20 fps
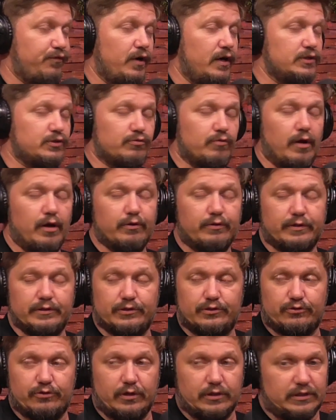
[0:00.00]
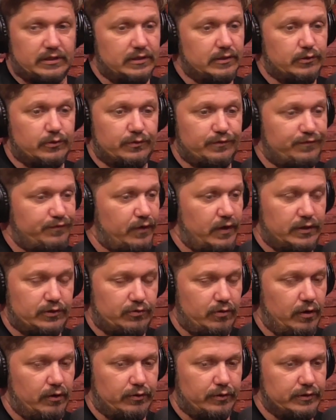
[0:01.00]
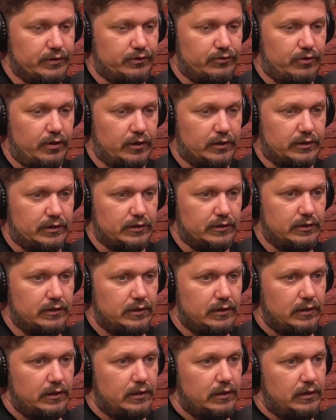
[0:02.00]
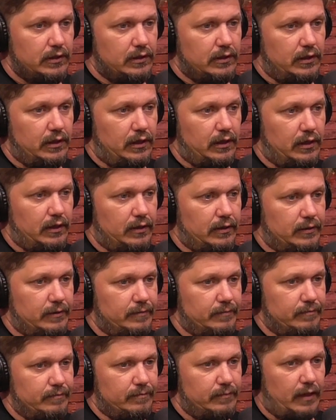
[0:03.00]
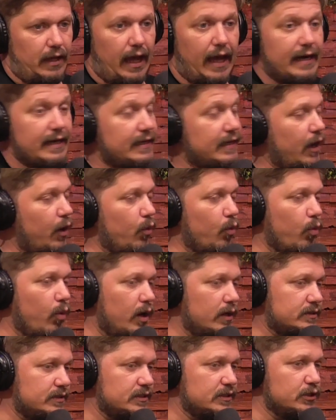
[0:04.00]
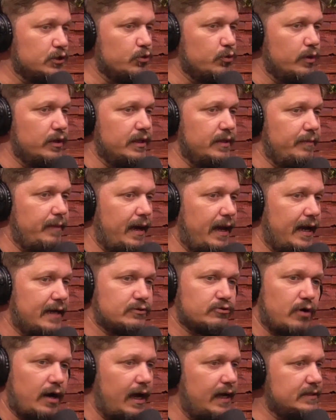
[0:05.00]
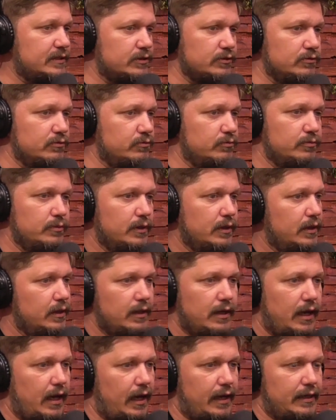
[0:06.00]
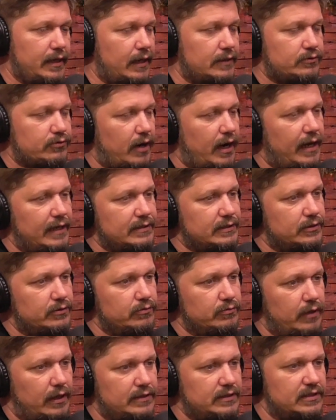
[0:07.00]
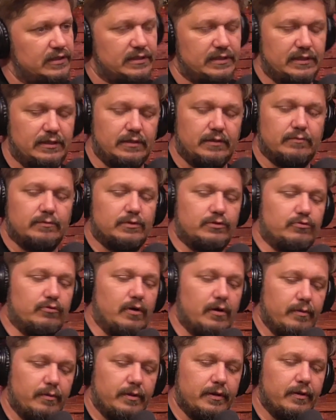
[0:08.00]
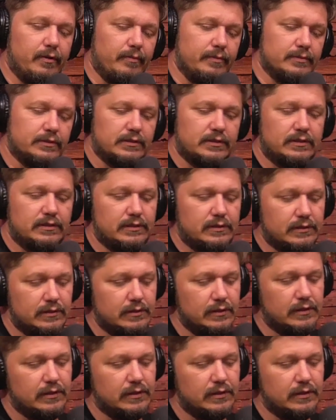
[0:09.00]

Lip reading: fresh road construction. This is fresh road construction. I didn't know what to do with it, man. I tried to. I just ended up just rubbing it on my skin.